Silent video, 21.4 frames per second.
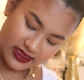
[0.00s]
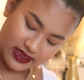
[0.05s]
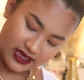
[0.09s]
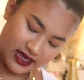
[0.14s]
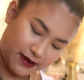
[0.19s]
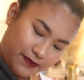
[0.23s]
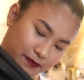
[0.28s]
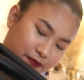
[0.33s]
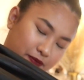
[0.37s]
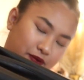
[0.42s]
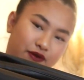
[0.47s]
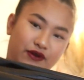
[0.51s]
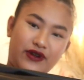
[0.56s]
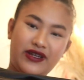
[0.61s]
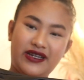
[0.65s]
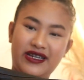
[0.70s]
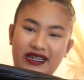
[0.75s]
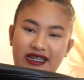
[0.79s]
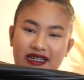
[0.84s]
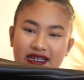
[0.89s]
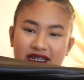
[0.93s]
they're
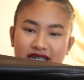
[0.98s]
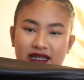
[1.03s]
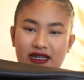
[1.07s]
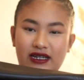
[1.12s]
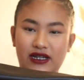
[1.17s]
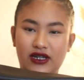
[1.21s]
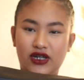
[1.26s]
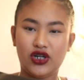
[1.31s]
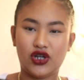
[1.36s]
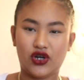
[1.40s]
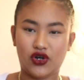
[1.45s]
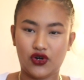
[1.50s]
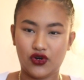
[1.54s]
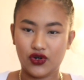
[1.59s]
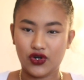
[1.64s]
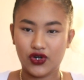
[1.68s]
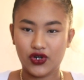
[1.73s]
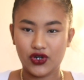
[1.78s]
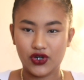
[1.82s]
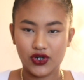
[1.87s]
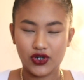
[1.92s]
pretty
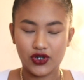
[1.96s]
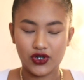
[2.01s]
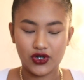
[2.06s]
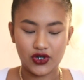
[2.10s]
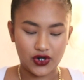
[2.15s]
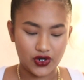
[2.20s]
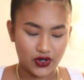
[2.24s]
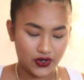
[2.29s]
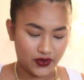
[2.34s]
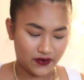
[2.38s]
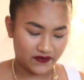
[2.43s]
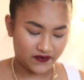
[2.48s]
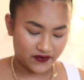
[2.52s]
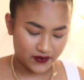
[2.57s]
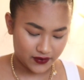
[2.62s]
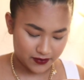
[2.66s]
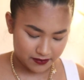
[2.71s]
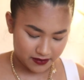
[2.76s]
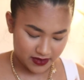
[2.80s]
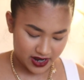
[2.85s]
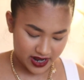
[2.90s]
long
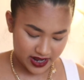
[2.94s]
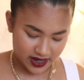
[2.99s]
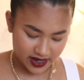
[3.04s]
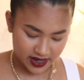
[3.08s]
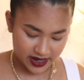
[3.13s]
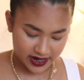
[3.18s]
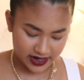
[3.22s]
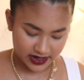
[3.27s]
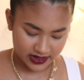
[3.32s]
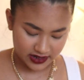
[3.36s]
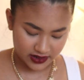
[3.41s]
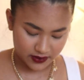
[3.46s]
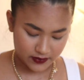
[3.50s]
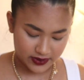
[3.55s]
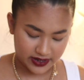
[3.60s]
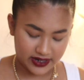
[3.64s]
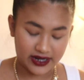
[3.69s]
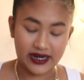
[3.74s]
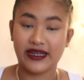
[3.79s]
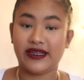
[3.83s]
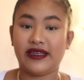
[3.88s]
for my height
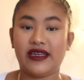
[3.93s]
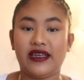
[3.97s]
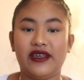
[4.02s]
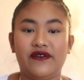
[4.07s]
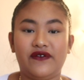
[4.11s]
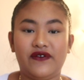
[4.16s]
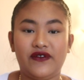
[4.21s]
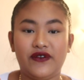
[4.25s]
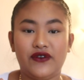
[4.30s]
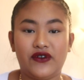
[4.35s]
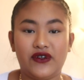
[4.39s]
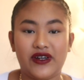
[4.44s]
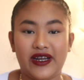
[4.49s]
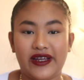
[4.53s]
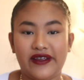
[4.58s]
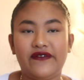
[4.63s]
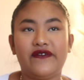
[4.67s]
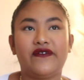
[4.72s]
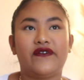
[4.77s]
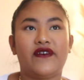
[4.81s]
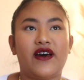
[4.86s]
anyway. Like if you're
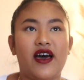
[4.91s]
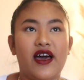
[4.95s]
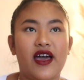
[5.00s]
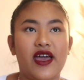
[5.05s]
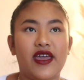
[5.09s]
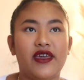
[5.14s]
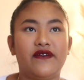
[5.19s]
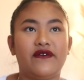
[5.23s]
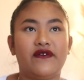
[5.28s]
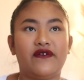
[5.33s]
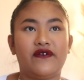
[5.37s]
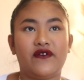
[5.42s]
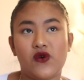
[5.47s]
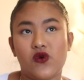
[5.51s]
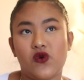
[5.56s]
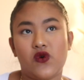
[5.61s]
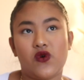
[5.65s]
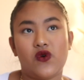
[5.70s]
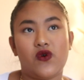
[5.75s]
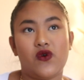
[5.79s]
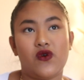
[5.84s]
like
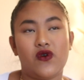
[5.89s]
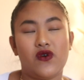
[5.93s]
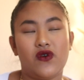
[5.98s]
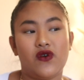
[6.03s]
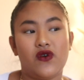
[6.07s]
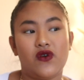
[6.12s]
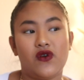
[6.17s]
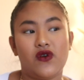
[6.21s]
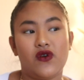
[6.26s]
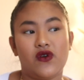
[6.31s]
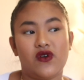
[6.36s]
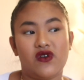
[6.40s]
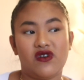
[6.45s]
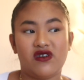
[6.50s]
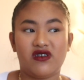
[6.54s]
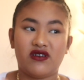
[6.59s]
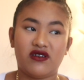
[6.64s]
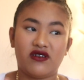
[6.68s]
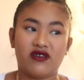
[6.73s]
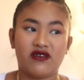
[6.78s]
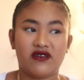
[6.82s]
5'4",
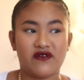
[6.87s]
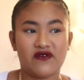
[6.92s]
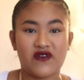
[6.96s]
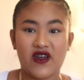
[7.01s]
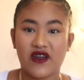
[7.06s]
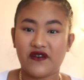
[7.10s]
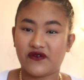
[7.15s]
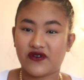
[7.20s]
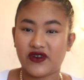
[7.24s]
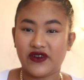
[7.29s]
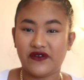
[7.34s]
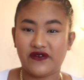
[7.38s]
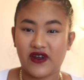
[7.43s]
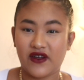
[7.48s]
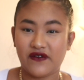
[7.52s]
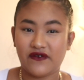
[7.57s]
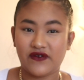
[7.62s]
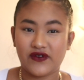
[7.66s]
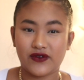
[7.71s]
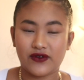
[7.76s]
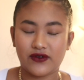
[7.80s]
5'3",
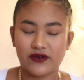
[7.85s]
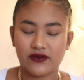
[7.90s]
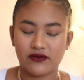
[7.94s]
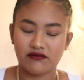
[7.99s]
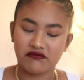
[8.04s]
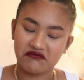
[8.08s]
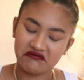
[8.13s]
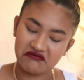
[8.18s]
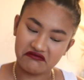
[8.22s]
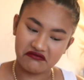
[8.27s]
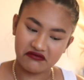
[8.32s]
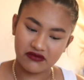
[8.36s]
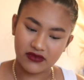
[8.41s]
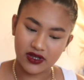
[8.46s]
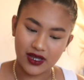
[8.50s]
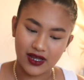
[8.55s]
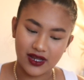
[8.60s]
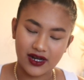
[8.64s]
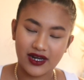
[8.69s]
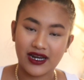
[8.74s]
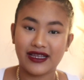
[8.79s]
5'4",
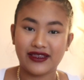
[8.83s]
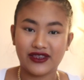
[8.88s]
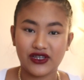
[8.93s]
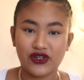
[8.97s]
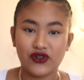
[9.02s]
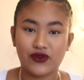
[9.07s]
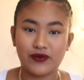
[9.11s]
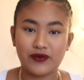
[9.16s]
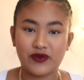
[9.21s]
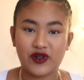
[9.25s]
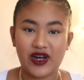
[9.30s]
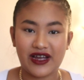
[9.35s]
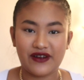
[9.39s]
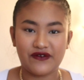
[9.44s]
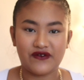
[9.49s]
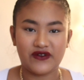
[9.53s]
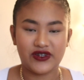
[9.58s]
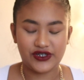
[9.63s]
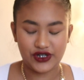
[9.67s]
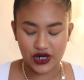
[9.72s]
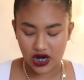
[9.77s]
like the normal
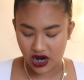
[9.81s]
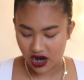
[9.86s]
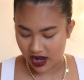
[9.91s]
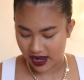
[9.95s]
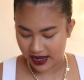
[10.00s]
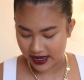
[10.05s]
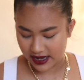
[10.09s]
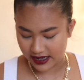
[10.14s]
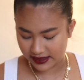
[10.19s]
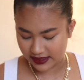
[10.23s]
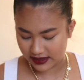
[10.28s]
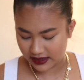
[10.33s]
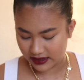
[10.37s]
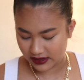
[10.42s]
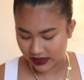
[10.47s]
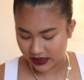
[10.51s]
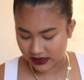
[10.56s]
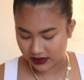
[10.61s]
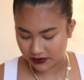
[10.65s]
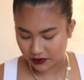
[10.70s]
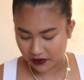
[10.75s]
average height, I think
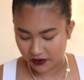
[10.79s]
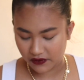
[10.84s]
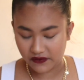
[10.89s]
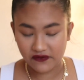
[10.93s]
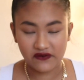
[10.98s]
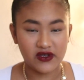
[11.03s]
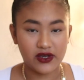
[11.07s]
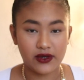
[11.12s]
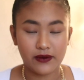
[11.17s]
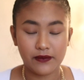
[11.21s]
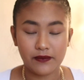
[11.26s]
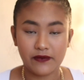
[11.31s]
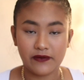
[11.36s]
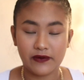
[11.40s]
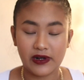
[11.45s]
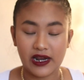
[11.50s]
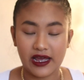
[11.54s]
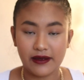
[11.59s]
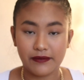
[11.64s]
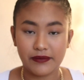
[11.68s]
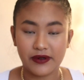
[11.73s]
these will fit
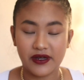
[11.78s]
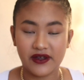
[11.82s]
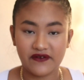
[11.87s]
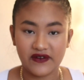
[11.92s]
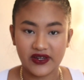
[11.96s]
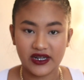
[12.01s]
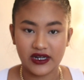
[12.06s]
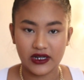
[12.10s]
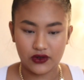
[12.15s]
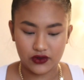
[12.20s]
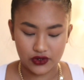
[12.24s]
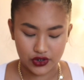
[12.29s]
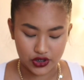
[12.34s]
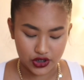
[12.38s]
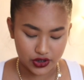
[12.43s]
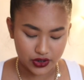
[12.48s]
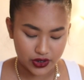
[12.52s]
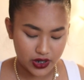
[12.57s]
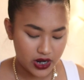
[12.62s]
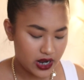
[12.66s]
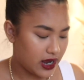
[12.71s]
like perfectly on
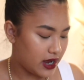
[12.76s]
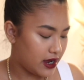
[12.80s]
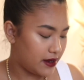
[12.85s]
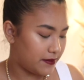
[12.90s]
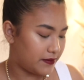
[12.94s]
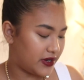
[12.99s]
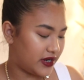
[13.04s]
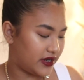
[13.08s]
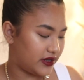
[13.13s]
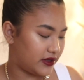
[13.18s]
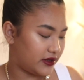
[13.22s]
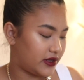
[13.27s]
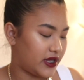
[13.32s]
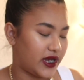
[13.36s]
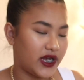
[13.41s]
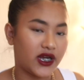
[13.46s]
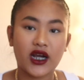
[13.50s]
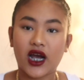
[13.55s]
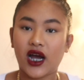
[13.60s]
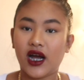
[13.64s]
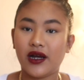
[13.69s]
you. But
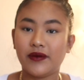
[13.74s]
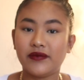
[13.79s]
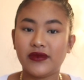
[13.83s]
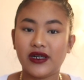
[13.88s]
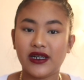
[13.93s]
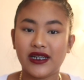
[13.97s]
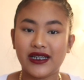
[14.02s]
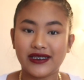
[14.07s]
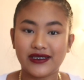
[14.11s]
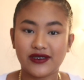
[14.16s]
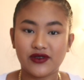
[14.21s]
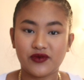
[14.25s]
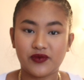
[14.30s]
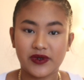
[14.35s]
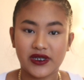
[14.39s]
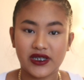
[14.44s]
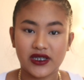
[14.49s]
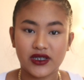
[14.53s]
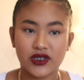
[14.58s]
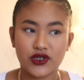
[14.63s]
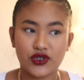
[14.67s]
they come a little
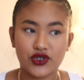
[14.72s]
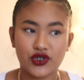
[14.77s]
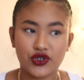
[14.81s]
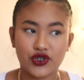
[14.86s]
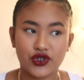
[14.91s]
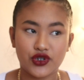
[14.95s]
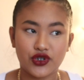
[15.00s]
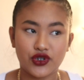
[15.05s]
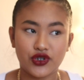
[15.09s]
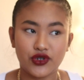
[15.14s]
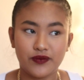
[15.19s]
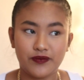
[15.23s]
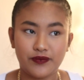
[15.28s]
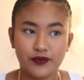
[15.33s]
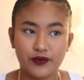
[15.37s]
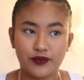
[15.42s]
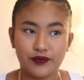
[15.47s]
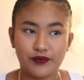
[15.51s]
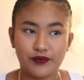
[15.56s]
bit too